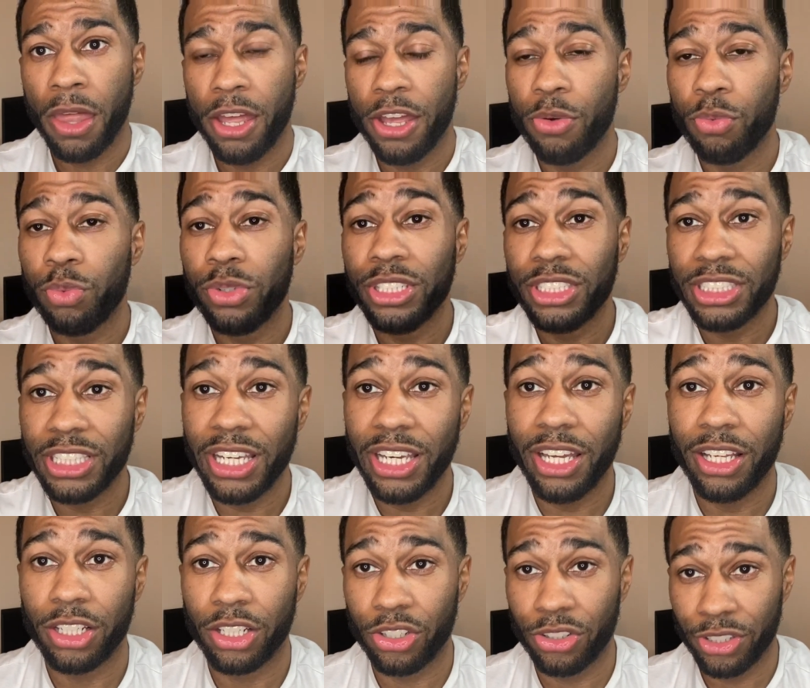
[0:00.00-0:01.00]
And we
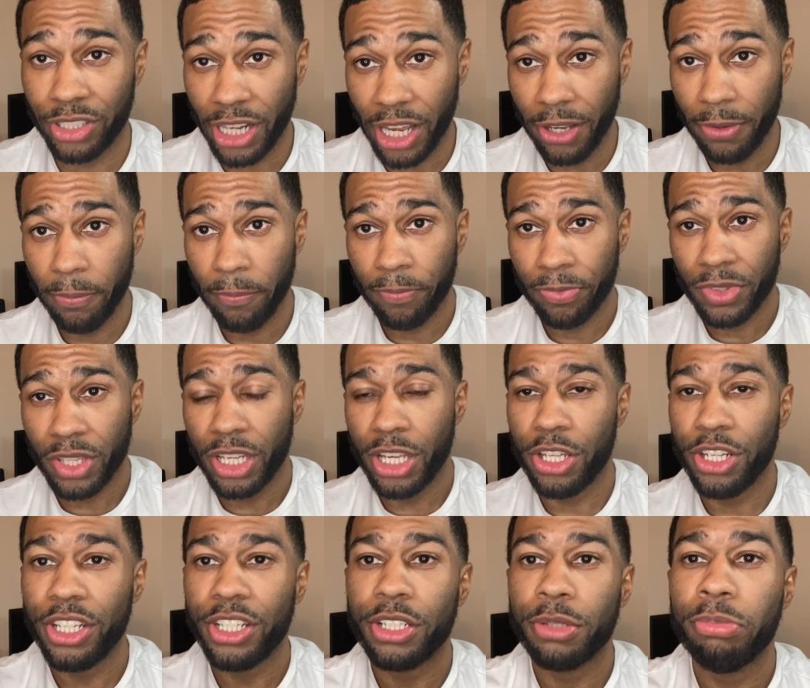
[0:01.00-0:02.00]
can learn that.
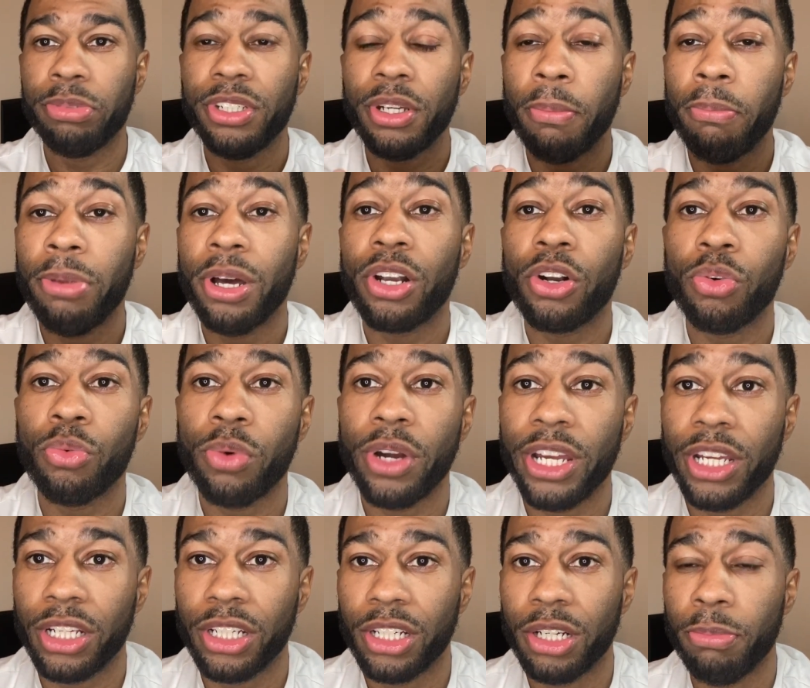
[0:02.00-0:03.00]
And it could be a better
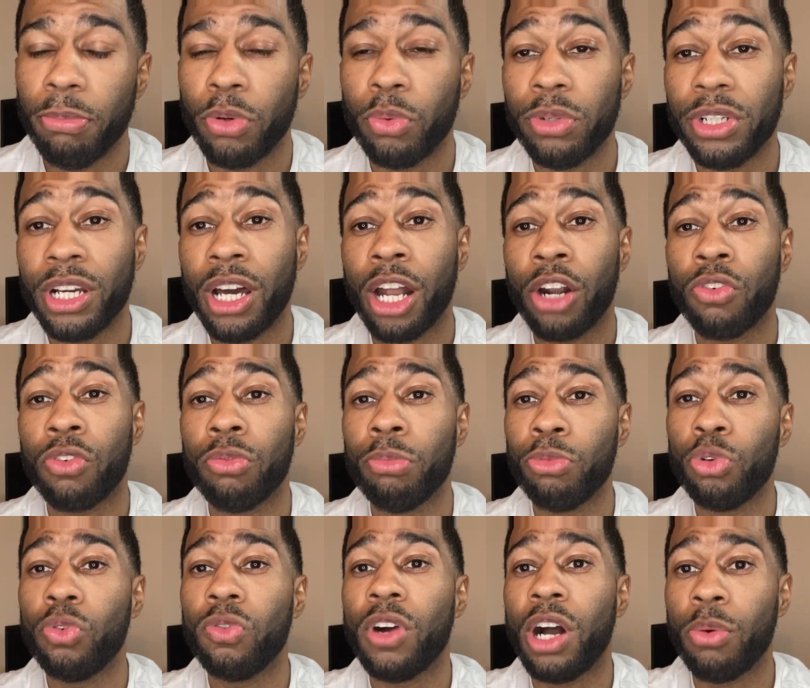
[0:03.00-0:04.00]
way, but we got to
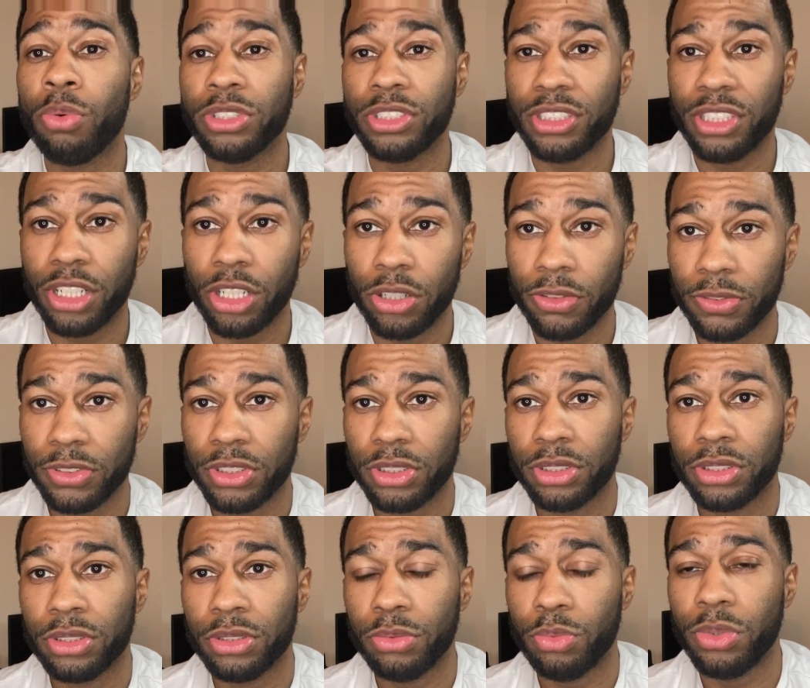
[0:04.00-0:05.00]
remove
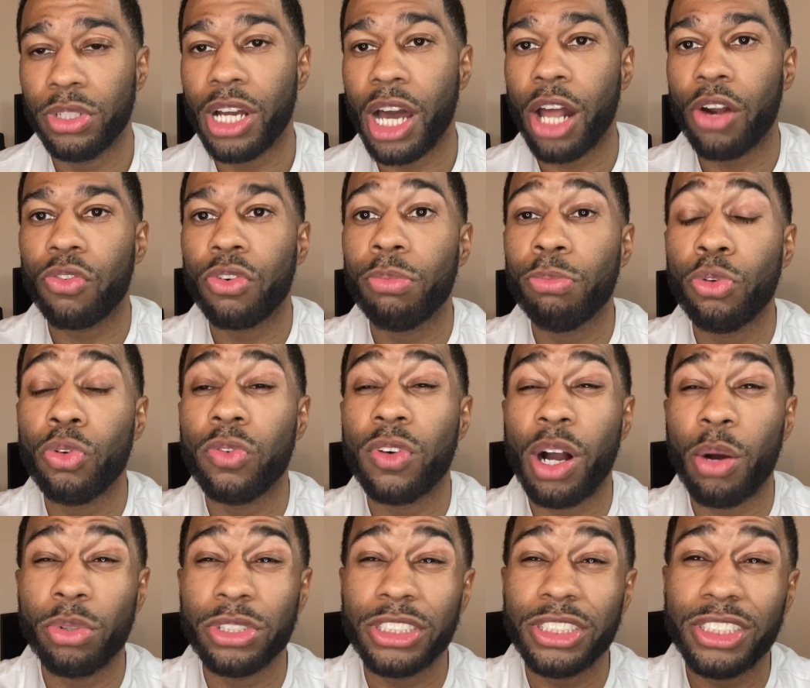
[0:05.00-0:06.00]
ourselves. We got to remove
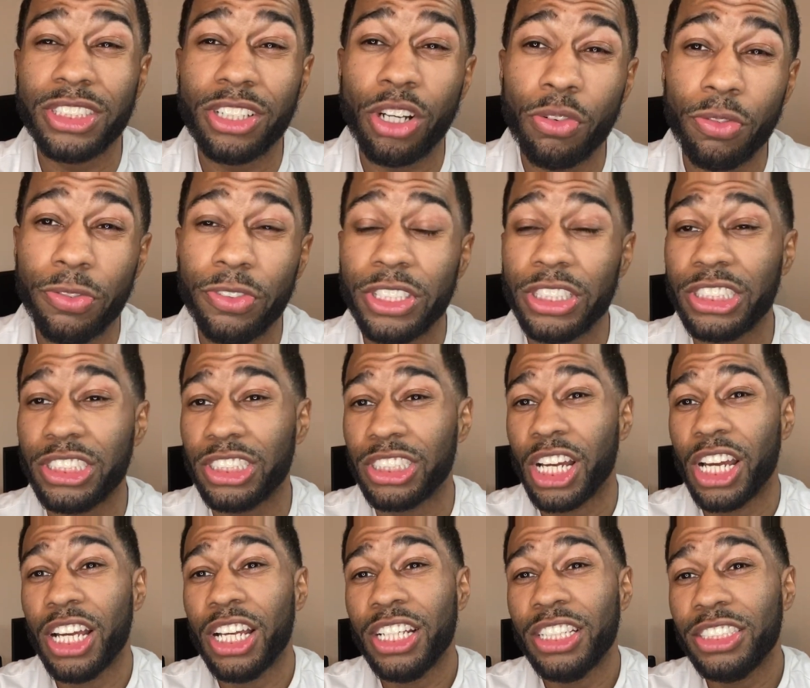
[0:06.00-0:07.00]
our selfish,
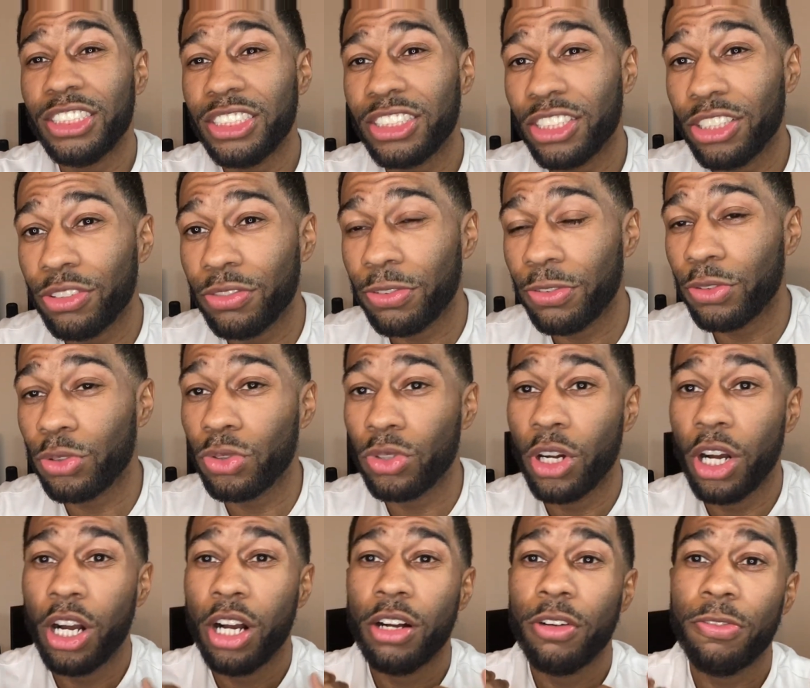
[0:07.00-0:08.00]

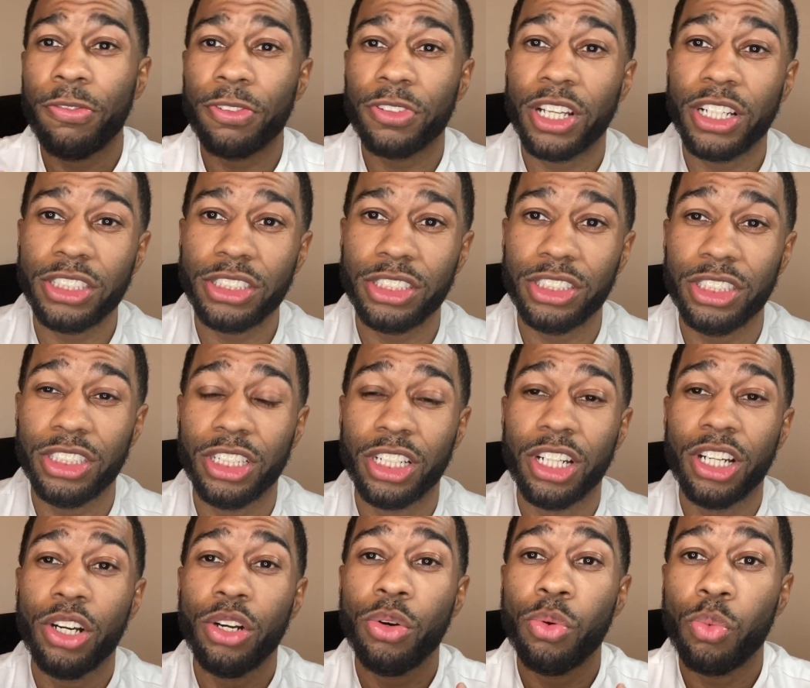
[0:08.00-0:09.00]
sinful, fleshy
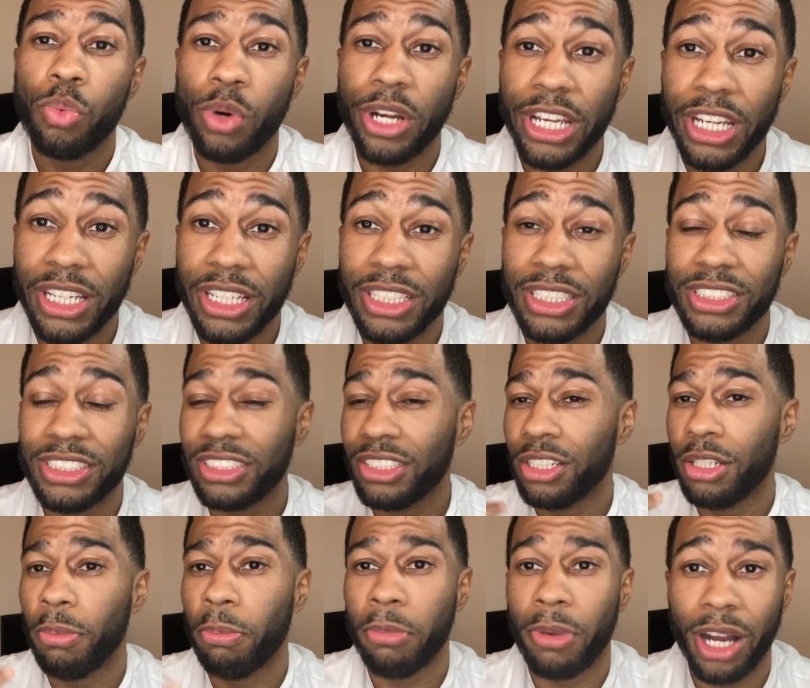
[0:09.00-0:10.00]
ways,
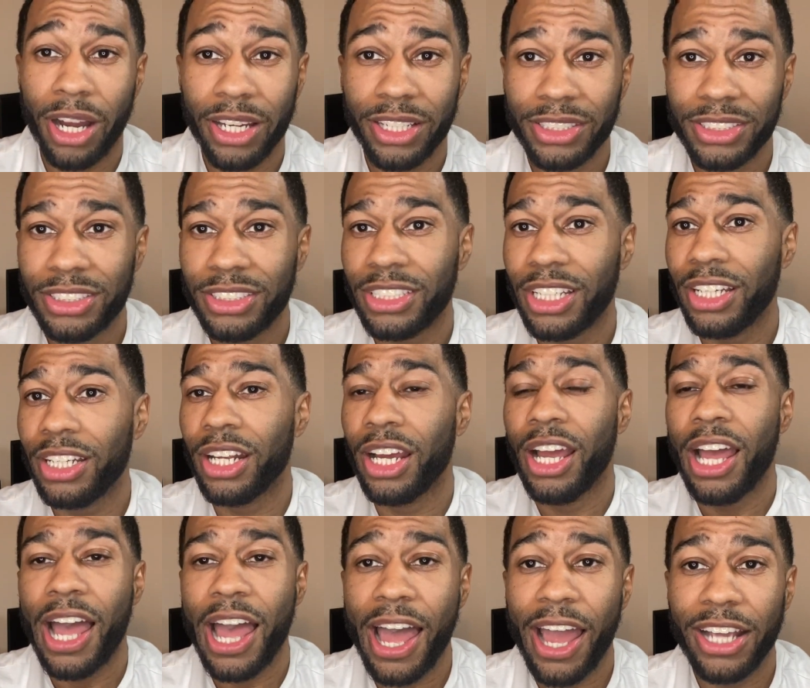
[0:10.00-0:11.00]
mindset,
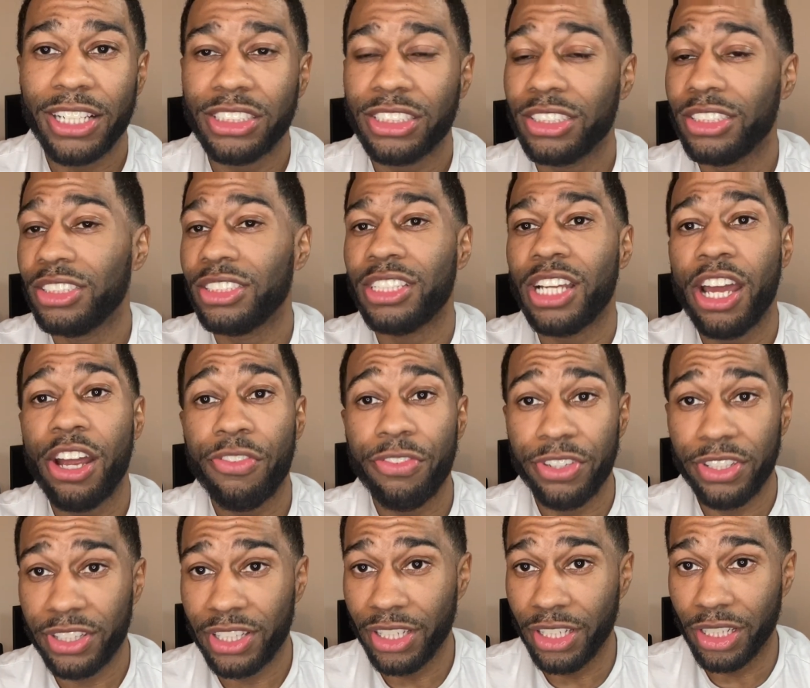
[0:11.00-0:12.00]
actions,
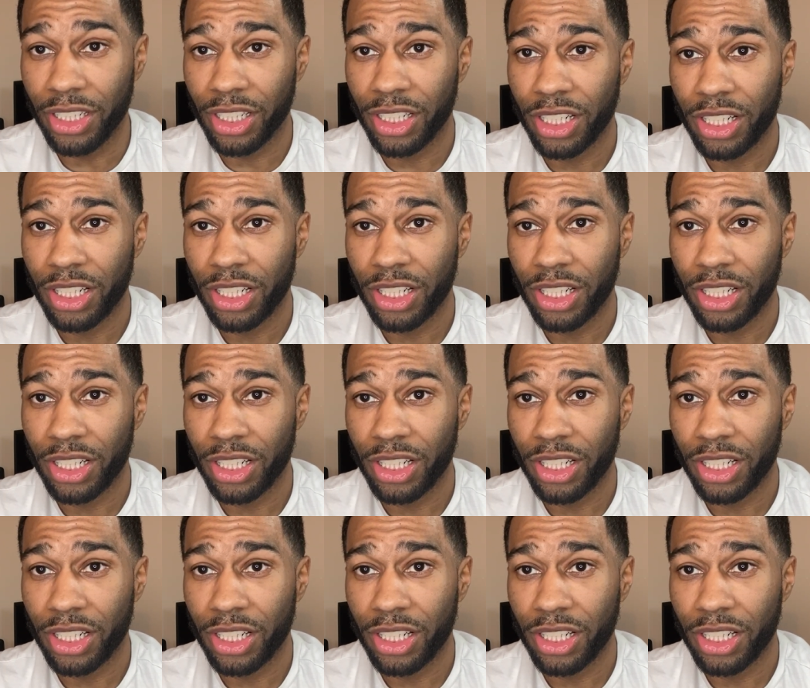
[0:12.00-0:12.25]
everything.